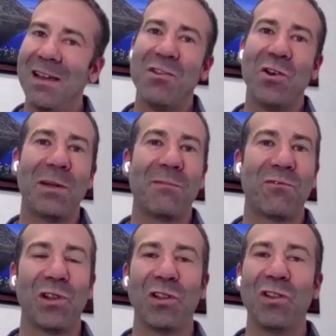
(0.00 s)
Known him
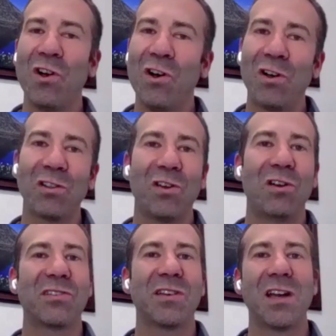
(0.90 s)
for a long,
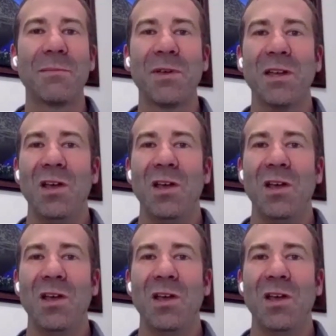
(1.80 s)
long time.